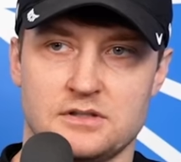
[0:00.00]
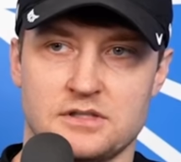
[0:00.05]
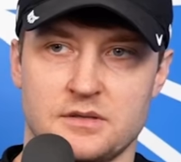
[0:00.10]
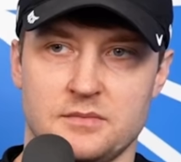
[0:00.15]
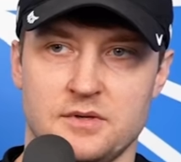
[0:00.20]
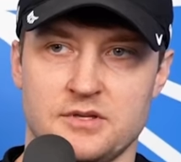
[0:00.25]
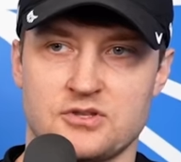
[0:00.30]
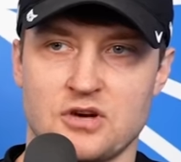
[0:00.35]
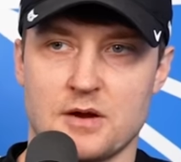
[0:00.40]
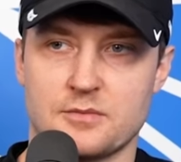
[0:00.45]
it's
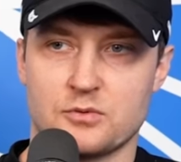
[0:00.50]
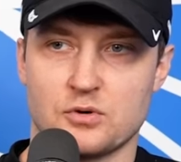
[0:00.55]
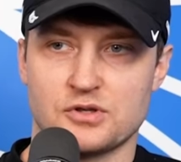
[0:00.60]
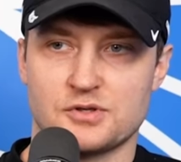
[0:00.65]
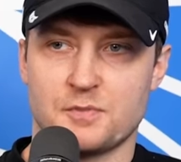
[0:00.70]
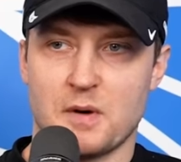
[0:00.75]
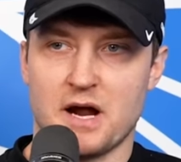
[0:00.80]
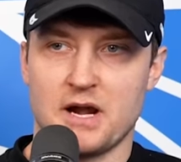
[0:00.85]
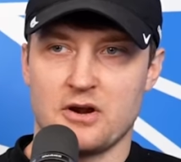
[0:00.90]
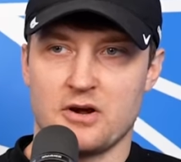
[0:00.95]
gonna be trapped or a
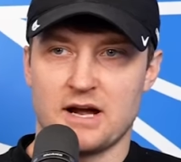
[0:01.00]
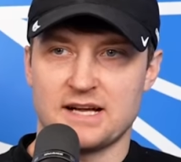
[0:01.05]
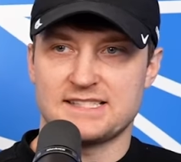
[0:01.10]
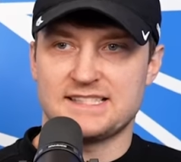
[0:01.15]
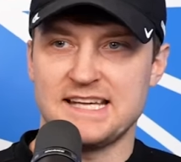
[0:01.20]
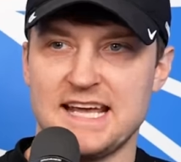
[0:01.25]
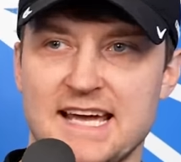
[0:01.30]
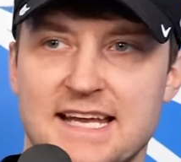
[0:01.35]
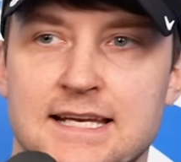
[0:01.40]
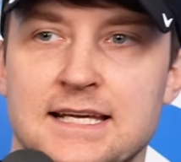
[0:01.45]
spider. I
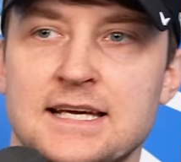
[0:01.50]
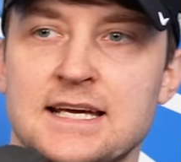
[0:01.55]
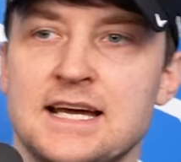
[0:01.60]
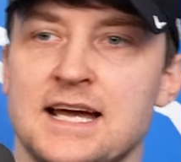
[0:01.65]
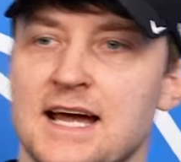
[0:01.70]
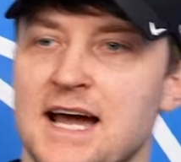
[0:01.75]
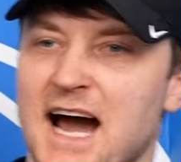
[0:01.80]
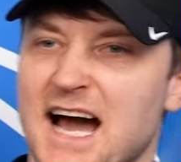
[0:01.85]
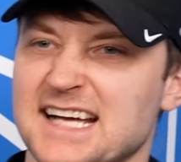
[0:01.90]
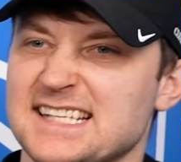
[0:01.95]
see it.
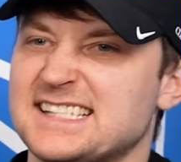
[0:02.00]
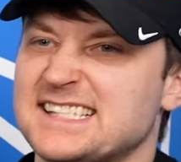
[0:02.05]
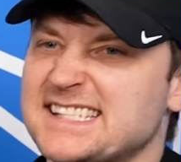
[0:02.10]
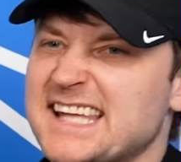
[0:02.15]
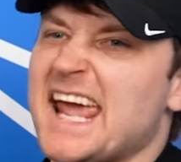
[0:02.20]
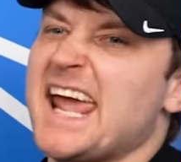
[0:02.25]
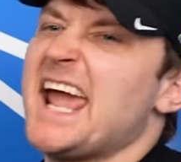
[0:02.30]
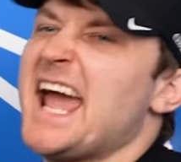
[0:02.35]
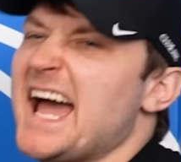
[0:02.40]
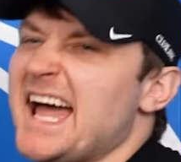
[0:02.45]
I
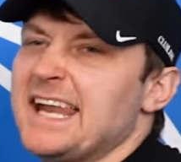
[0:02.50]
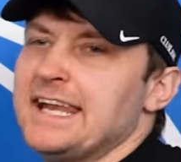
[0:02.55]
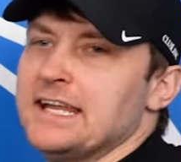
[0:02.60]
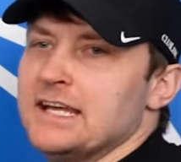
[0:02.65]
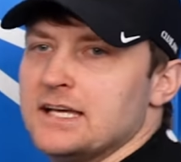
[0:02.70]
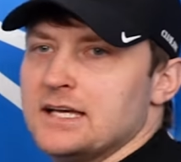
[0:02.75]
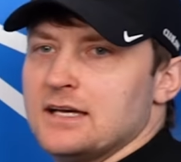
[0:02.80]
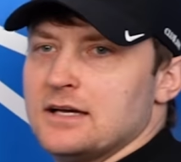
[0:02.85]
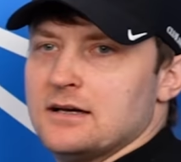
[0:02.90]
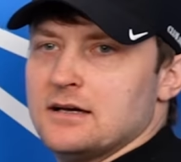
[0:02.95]
see it!
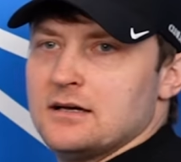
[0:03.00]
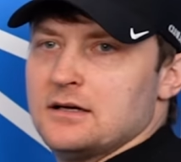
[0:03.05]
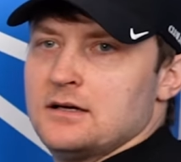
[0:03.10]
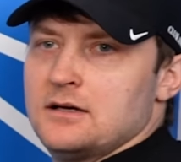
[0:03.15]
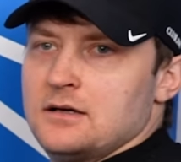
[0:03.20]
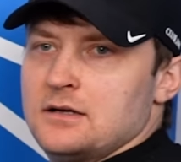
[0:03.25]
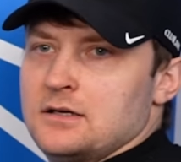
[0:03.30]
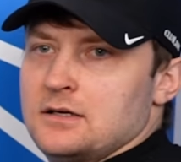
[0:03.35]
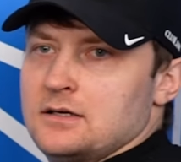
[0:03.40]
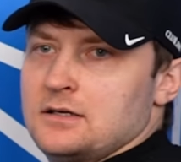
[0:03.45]

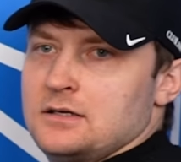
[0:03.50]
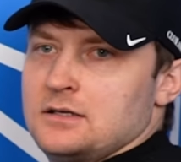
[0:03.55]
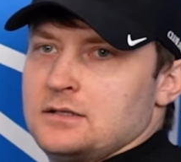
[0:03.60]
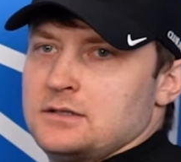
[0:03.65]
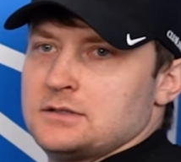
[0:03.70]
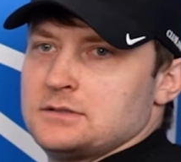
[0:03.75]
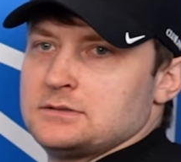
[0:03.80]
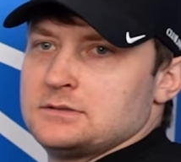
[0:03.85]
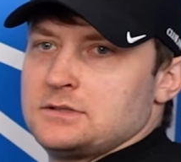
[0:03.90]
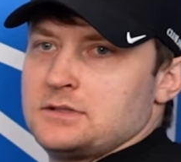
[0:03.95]

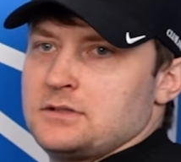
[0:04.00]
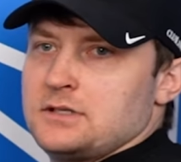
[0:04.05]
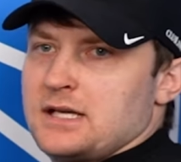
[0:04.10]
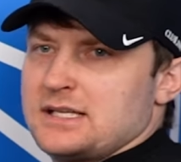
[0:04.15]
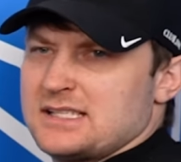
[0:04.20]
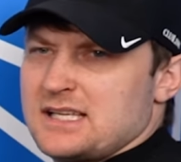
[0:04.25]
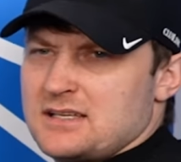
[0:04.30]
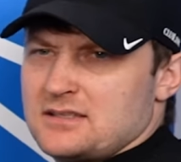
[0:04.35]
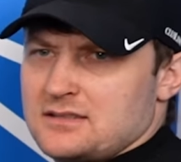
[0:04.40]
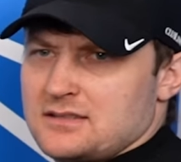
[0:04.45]

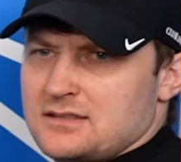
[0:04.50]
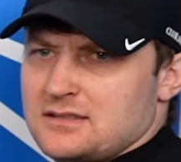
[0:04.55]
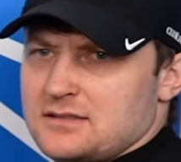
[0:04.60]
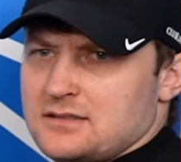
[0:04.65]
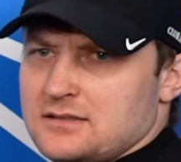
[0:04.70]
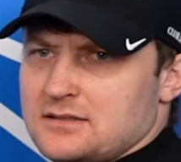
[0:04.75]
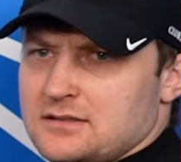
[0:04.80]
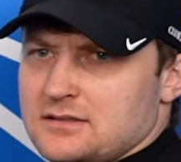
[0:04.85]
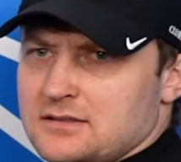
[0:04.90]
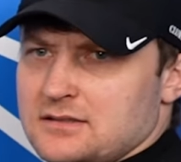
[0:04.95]
Is it?
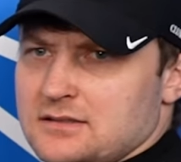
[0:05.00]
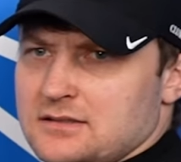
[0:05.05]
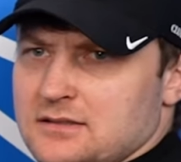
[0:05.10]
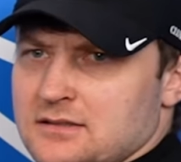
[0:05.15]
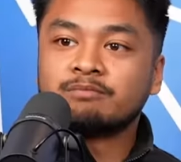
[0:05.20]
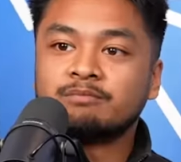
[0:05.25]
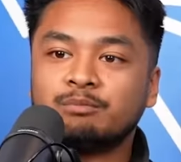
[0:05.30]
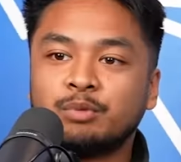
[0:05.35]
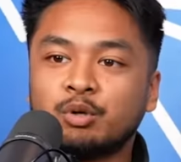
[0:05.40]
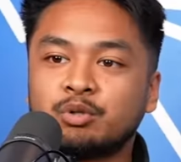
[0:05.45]

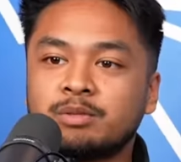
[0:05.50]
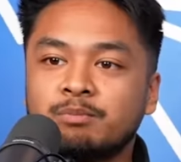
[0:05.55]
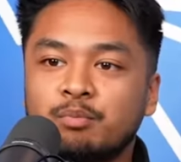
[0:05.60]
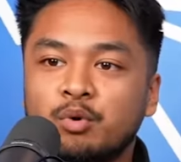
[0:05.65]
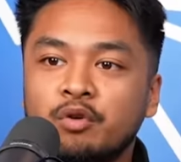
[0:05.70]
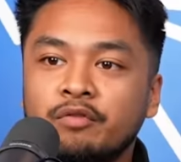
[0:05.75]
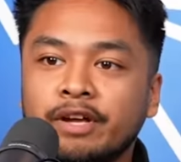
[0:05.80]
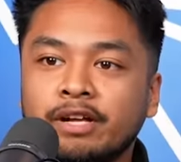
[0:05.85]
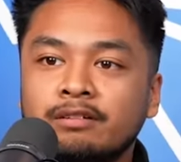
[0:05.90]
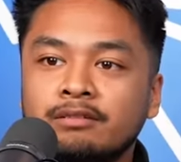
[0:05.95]
Bro, it's
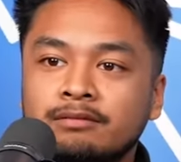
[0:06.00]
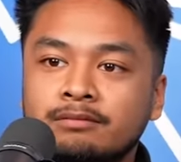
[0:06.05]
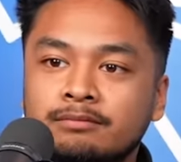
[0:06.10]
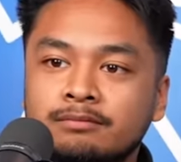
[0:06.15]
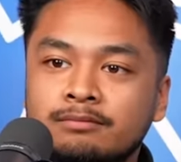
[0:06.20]
moving.